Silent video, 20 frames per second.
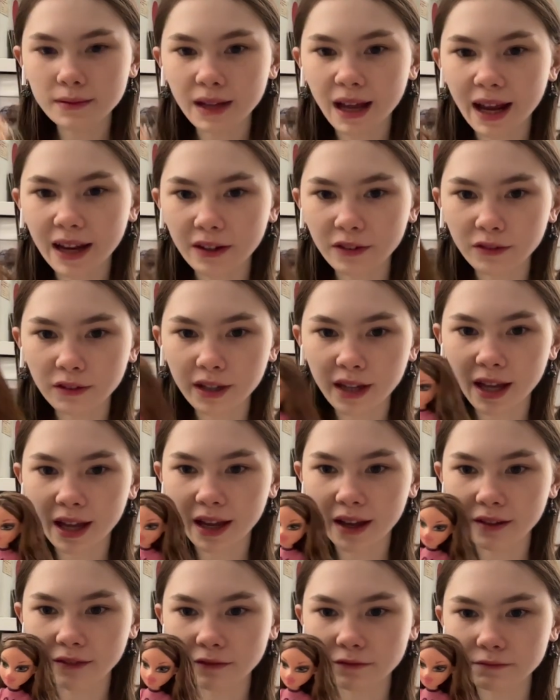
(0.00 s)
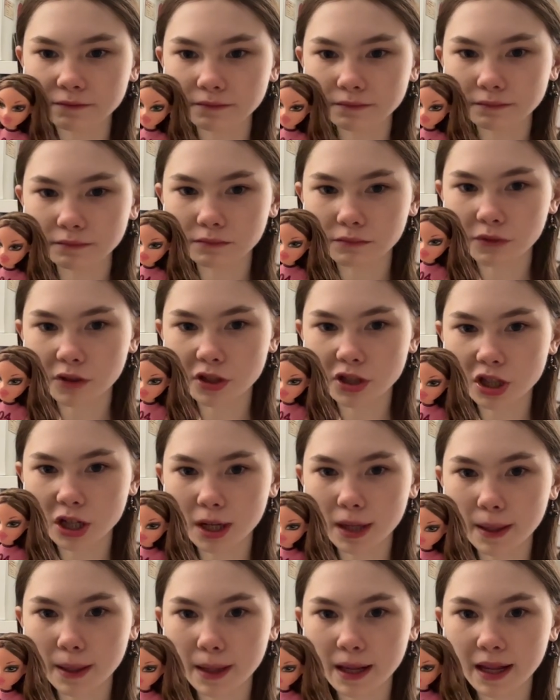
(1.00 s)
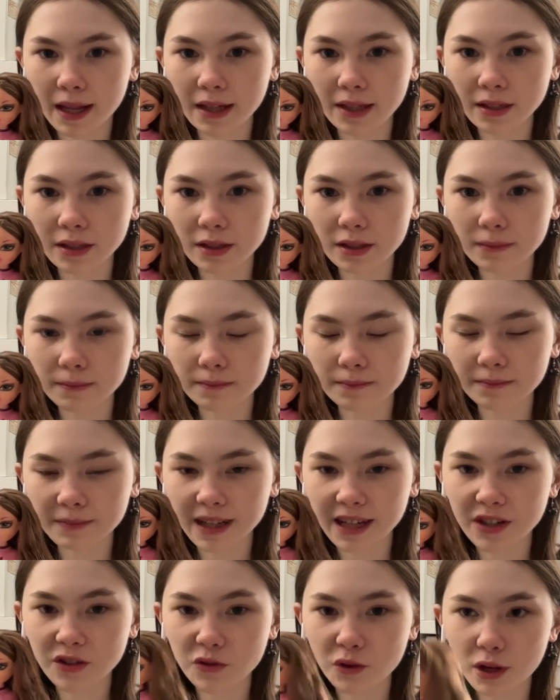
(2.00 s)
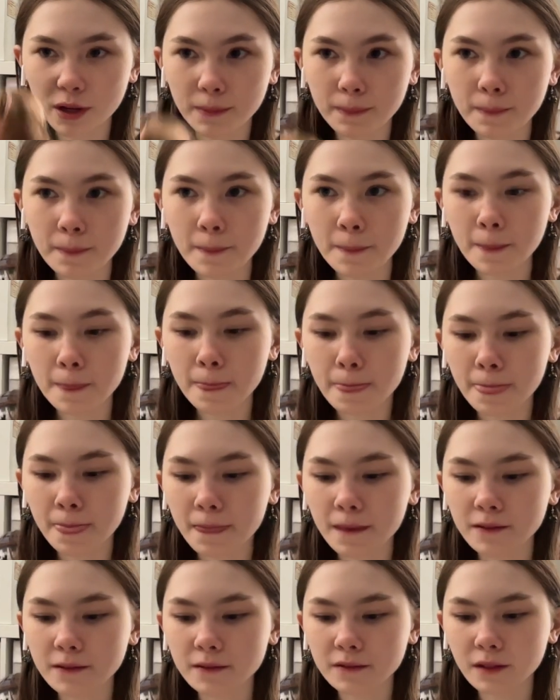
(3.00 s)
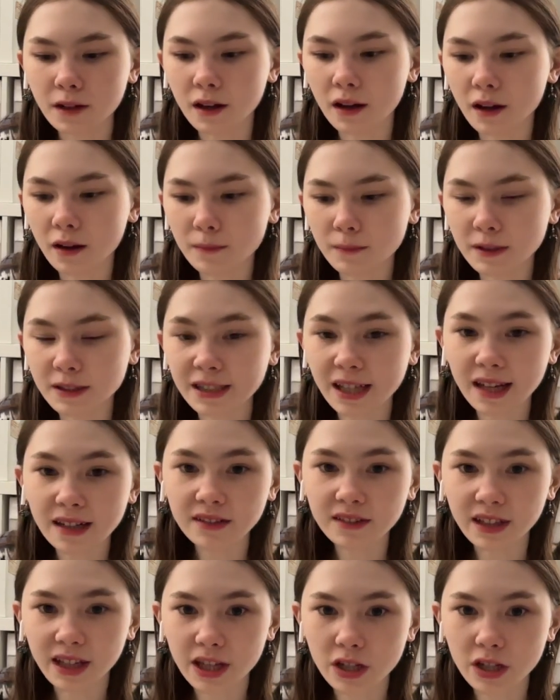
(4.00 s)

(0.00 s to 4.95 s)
I only have Bridget and Adrian. And technically,